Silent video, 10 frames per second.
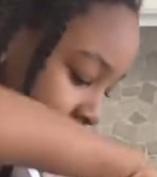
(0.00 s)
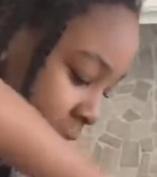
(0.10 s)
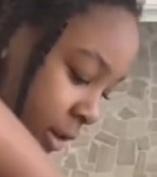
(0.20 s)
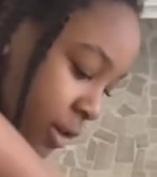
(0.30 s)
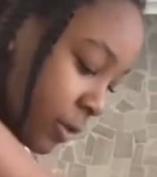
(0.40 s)
You
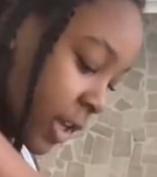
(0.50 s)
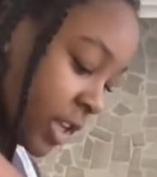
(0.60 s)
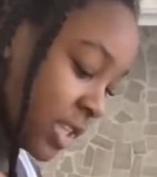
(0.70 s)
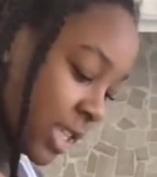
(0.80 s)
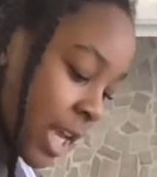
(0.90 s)
know, you
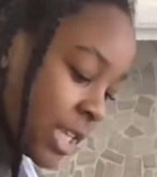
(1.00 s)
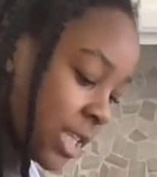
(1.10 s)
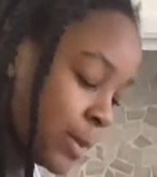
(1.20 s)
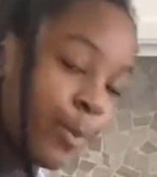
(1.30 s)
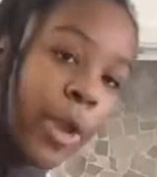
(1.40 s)
can
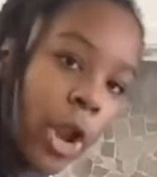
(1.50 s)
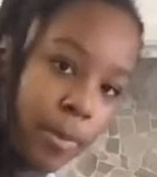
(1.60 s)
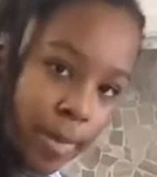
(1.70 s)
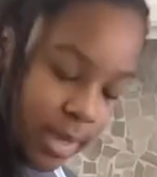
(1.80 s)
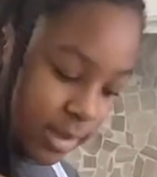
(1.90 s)

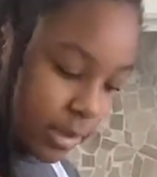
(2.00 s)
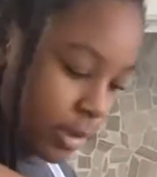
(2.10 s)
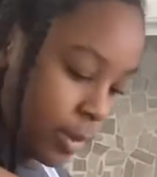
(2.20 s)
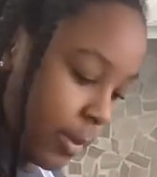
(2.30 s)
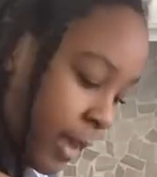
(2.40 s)
experiment a little
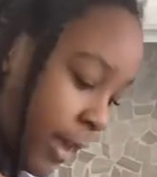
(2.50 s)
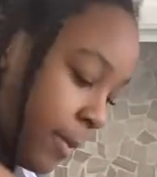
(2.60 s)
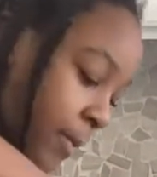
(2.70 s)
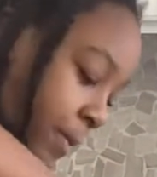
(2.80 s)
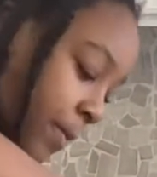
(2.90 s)
bit.
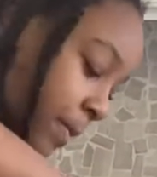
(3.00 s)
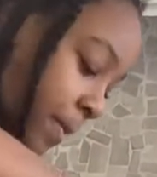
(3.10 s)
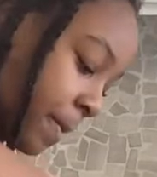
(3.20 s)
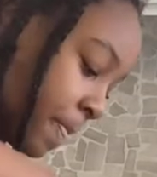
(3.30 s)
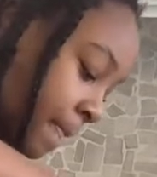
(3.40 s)

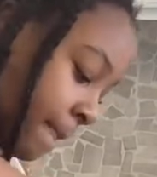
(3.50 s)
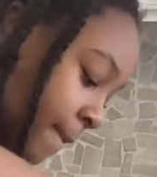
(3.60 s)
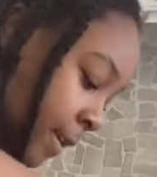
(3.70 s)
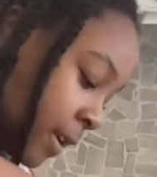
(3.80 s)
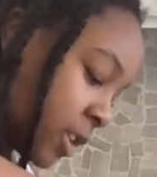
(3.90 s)

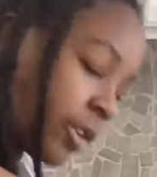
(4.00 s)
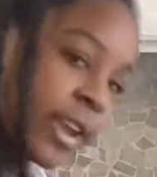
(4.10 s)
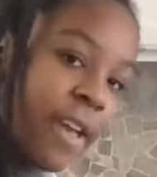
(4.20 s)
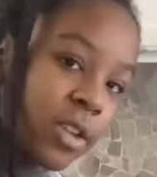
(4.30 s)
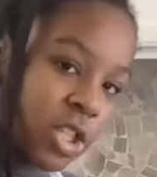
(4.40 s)
Because you already had
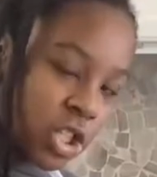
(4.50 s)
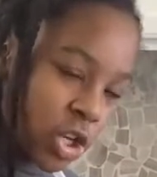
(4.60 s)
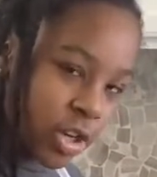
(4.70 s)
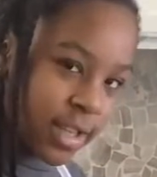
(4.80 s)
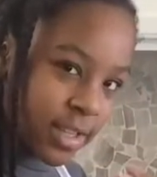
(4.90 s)
your sugar
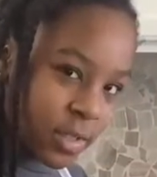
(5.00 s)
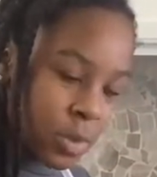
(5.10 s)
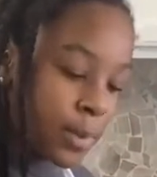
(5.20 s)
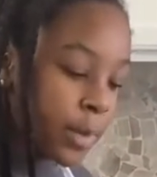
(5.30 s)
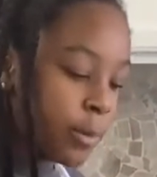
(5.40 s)
that's sweet,
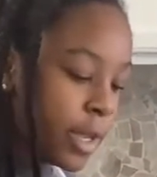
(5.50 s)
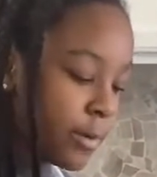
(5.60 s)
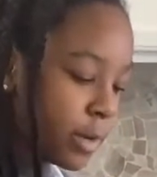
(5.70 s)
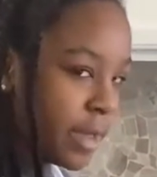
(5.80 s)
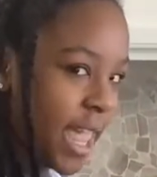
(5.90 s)
but we wanted
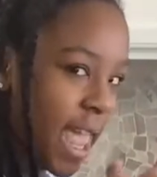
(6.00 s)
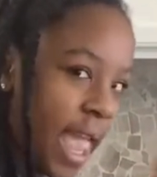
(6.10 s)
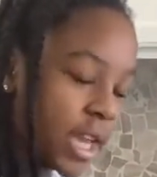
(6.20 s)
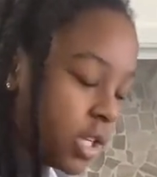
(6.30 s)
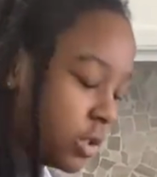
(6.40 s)
it
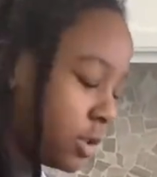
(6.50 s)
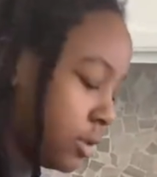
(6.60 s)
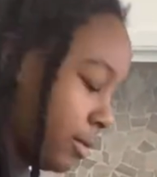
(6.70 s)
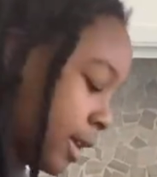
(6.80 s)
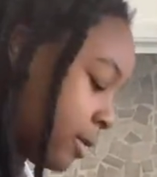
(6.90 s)
extra sweet.